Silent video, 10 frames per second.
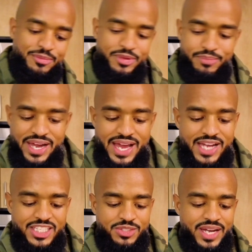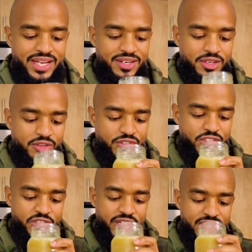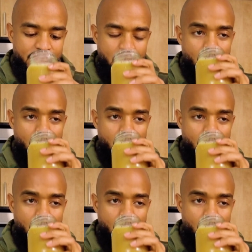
be my actual ideal for drinks.